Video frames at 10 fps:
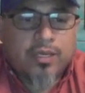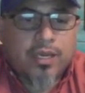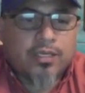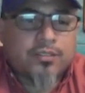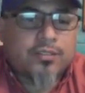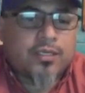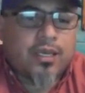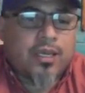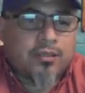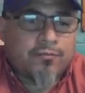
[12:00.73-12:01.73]
ask you
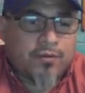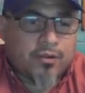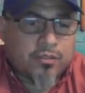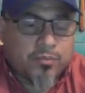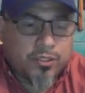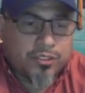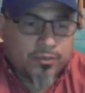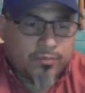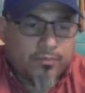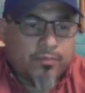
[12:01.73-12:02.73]
guys in the file
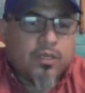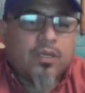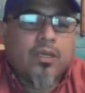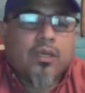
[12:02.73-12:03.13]
submission,